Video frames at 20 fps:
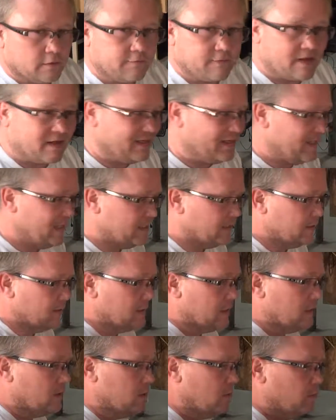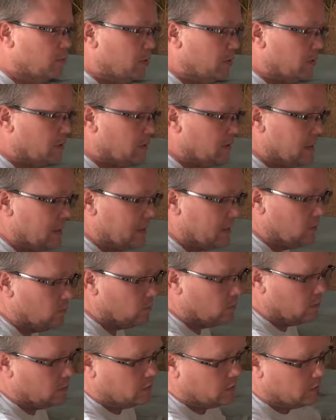if I needed, I could put a
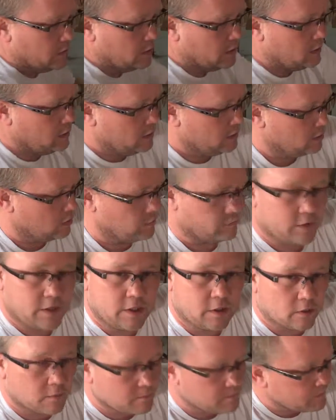second one over here.